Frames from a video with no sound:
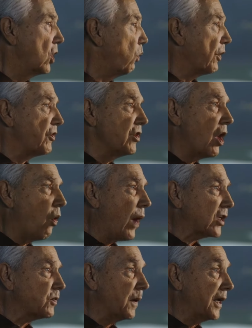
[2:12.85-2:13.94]
With no
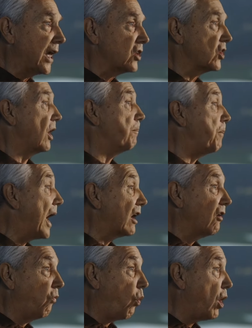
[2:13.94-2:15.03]
explanation, a bottle
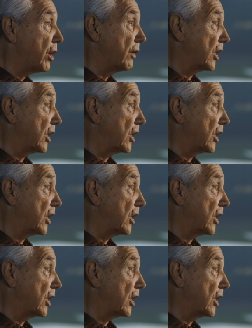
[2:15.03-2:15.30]
of water